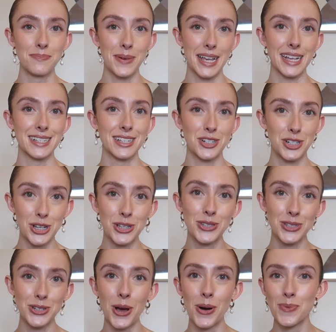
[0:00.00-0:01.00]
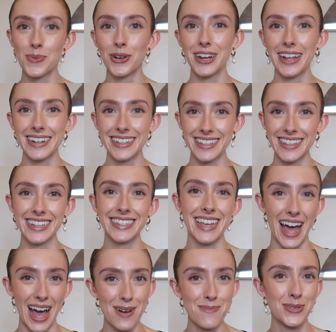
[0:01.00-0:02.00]
because I just don't want anything to
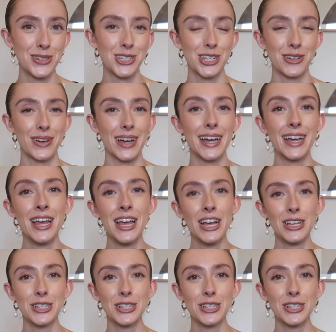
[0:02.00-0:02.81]
happen to it.